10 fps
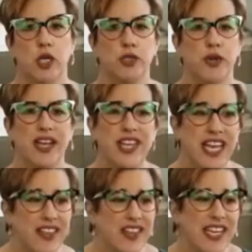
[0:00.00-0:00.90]
So at the
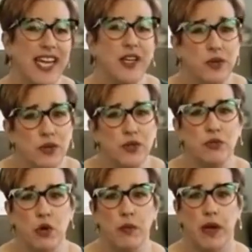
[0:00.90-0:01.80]
end of the day, Google's a
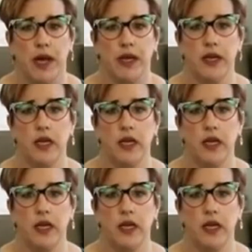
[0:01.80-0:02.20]
robot.